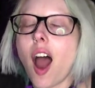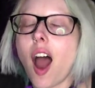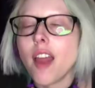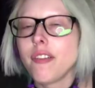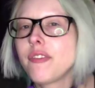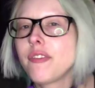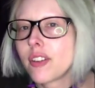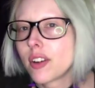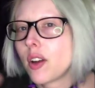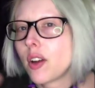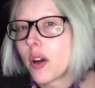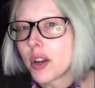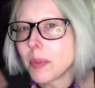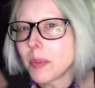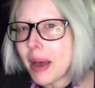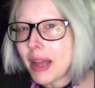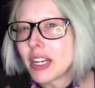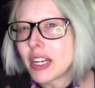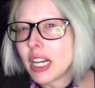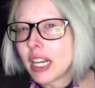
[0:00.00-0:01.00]
I forgot
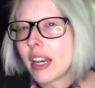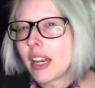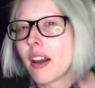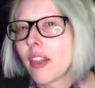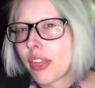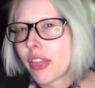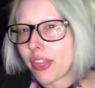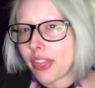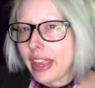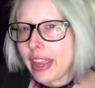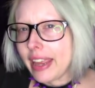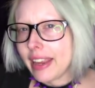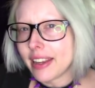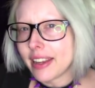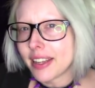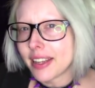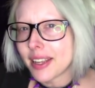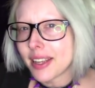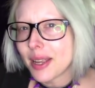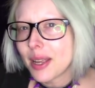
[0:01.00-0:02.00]
about a little
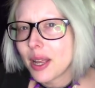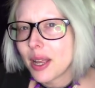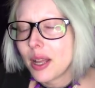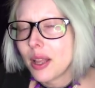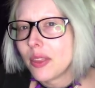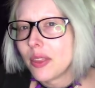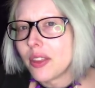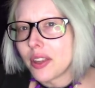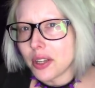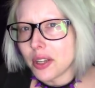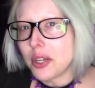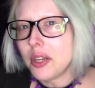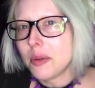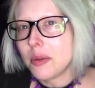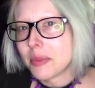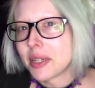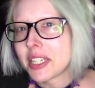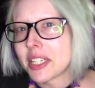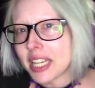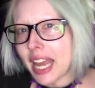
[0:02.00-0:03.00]
thing that
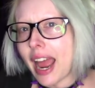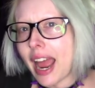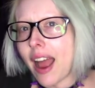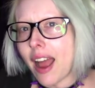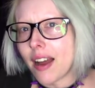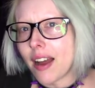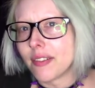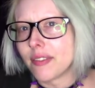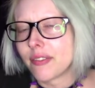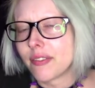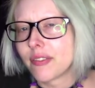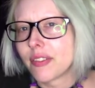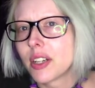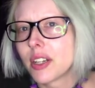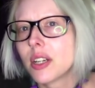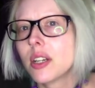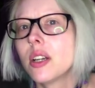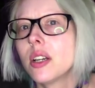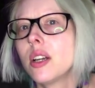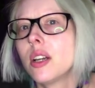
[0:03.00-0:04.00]
humans have
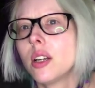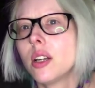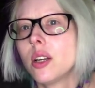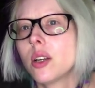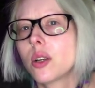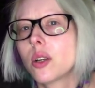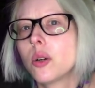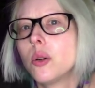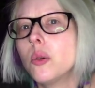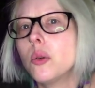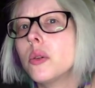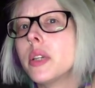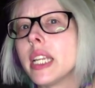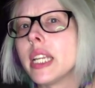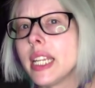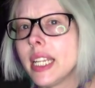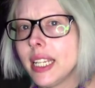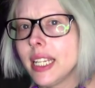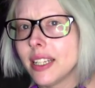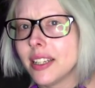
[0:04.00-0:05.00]
called
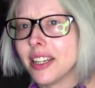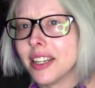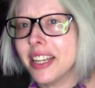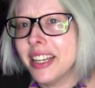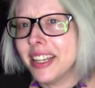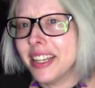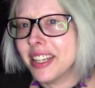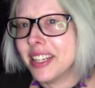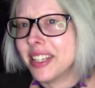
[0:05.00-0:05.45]
ears.